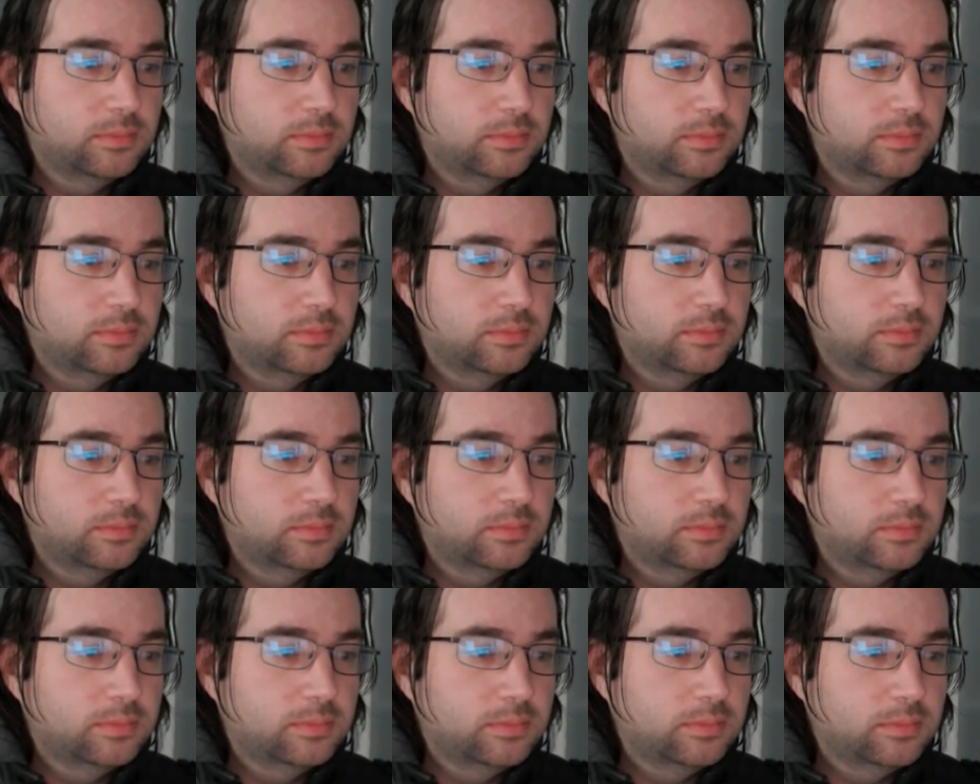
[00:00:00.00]

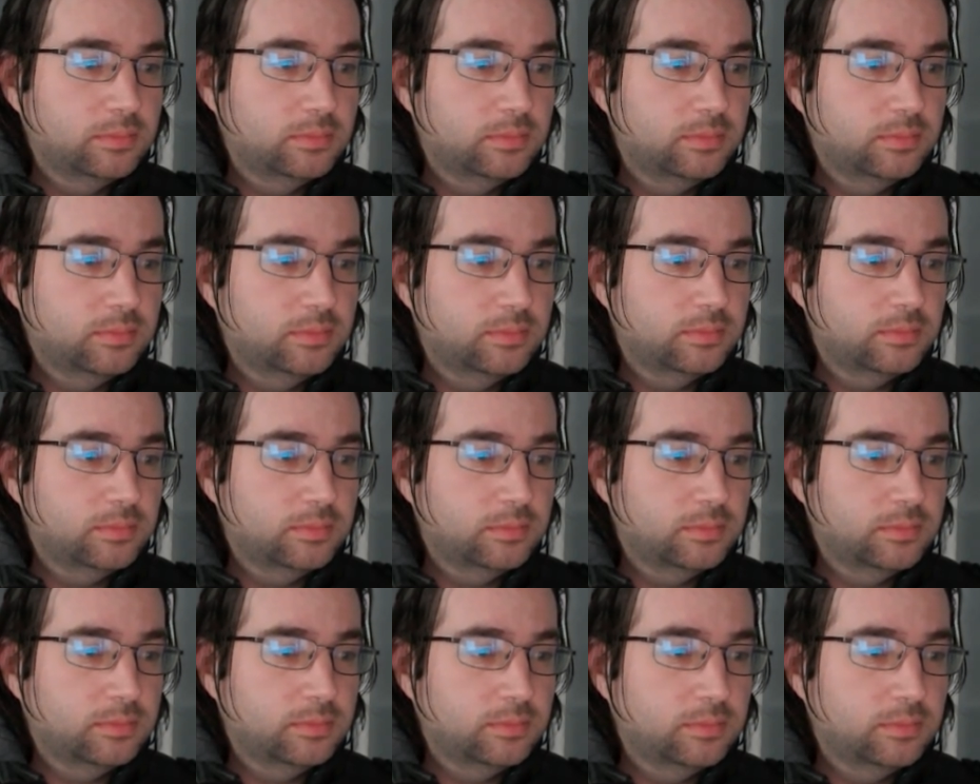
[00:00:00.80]

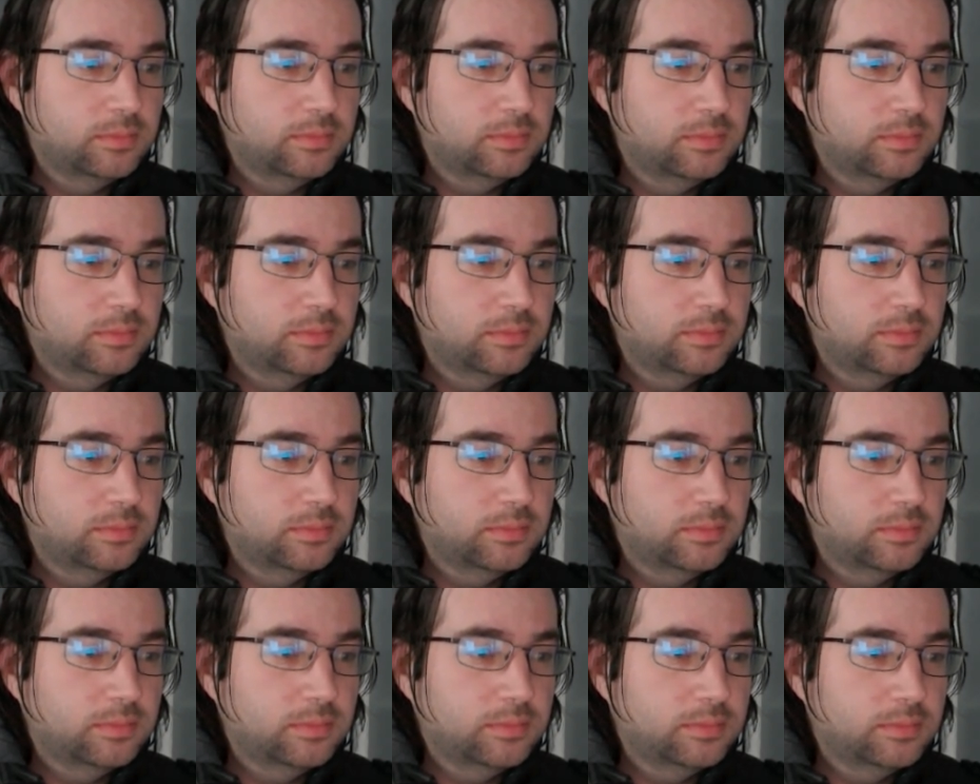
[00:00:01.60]

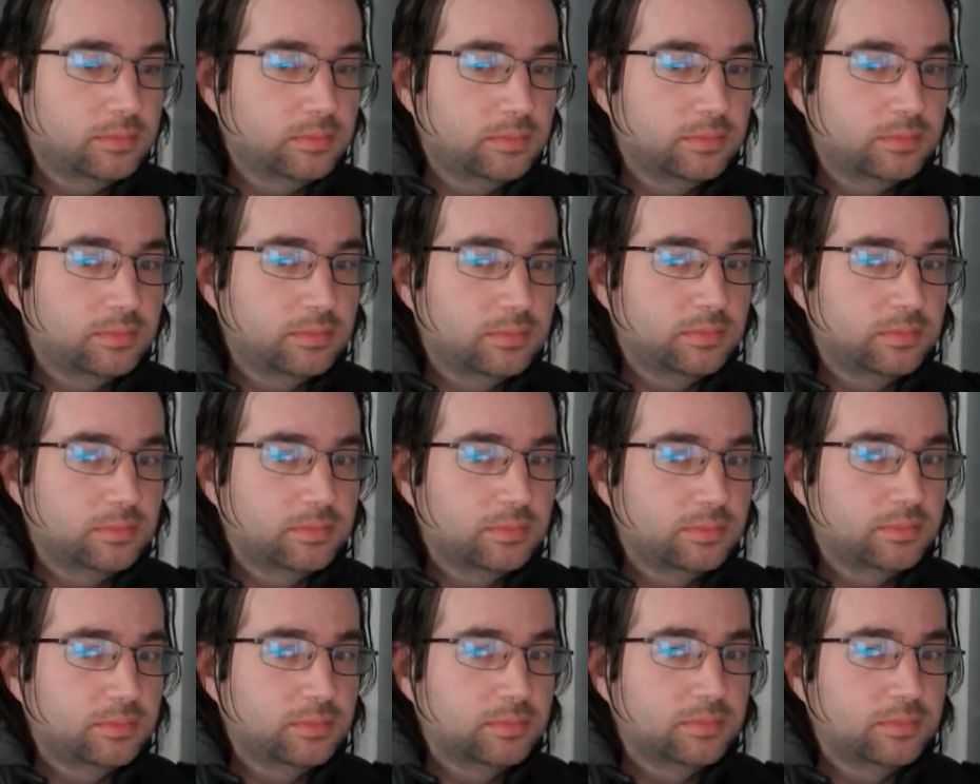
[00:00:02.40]

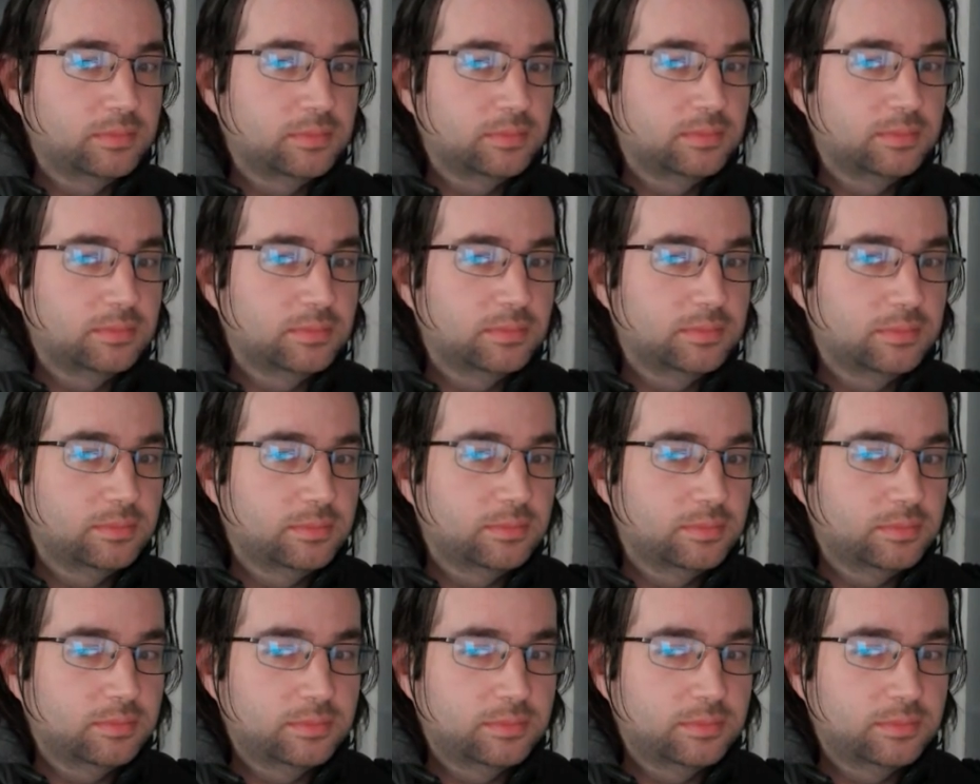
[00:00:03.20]
No words are spoken by the person on screen.